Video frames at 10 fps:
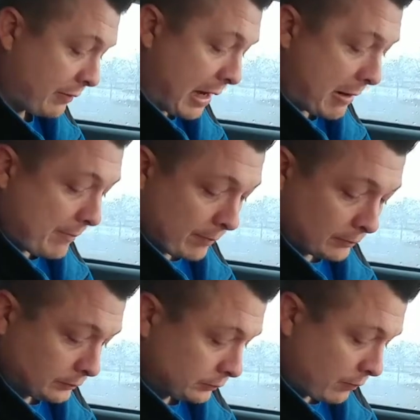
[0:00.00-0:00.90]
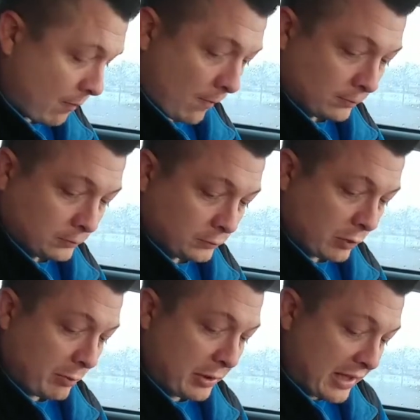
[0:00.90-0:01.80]
Now,
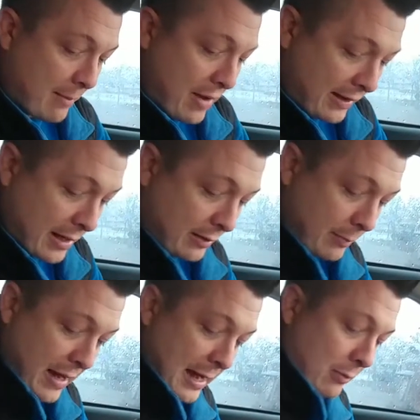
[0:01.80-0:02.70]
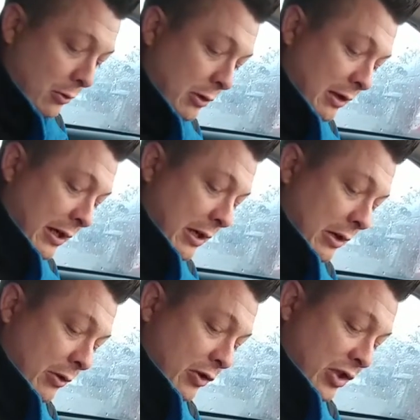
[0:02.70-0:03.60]
we'll put that back down in the bag real quick. I'll eat it
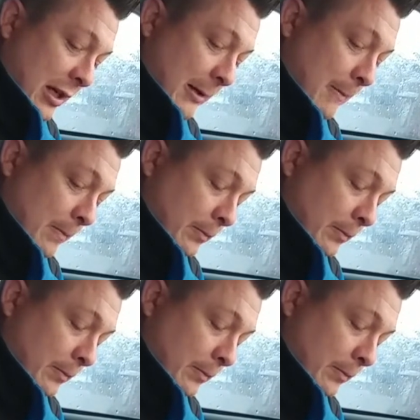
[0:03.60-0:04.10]
here in a second.